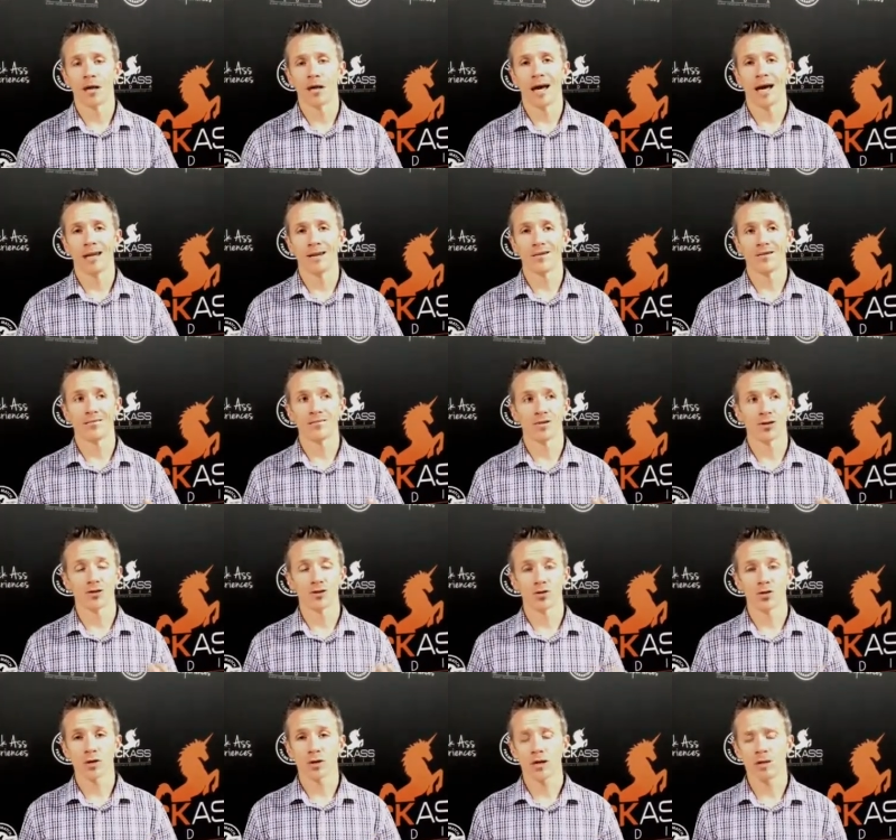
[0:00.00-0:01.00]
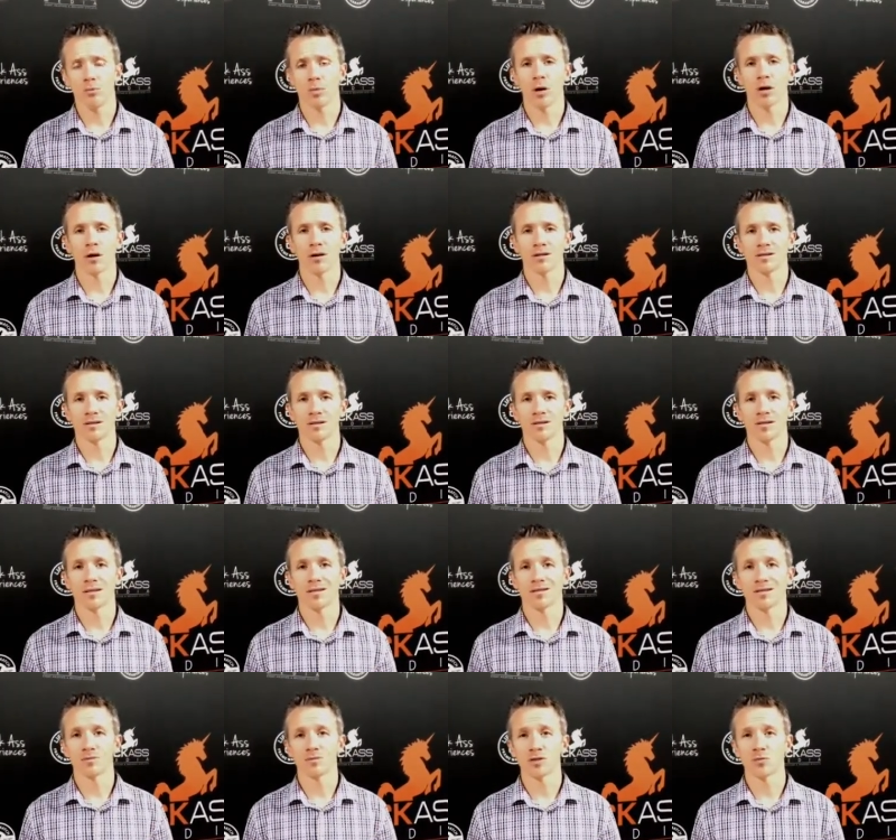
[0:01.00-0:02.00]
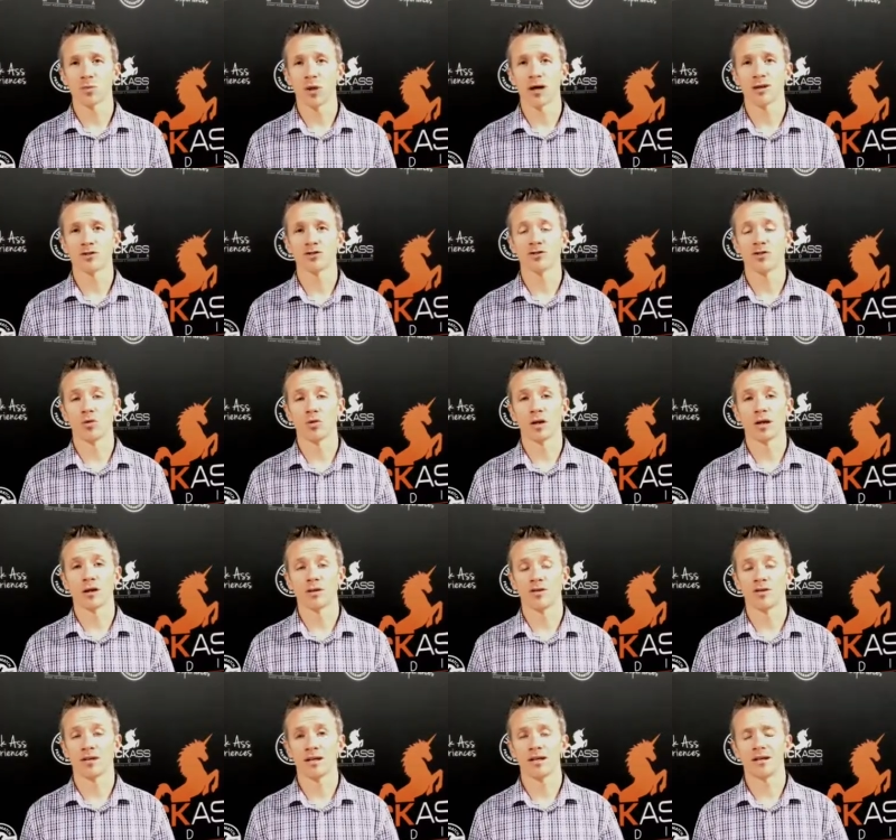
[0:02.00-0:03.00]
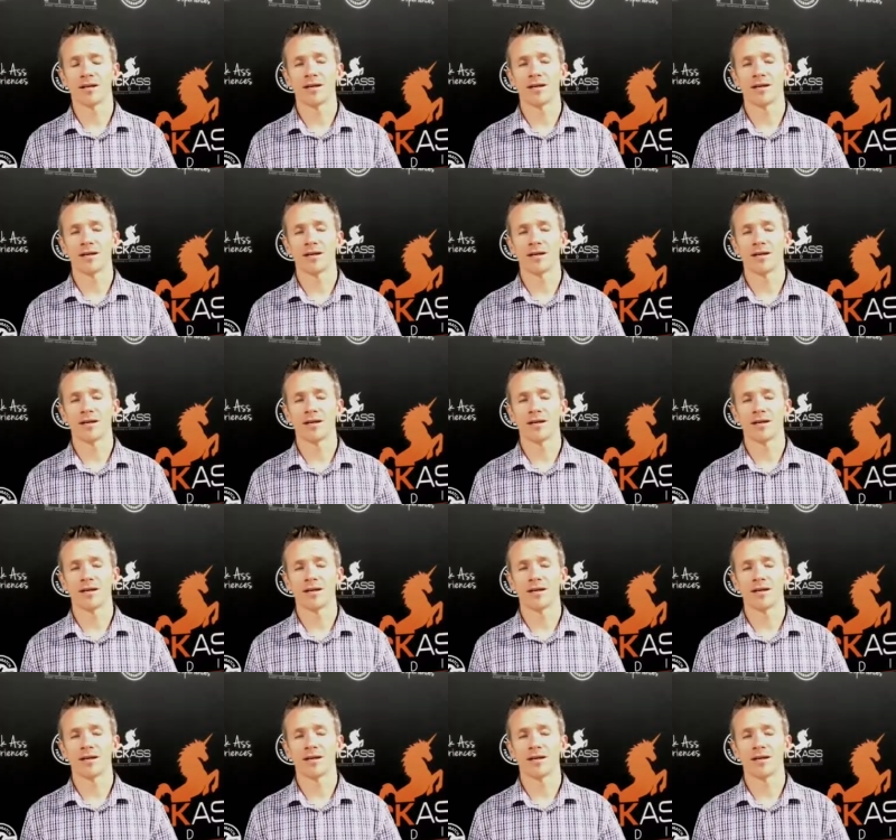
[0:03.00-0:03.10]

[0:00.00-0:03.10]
And the tricky part is that some suppliers don't guarantee it,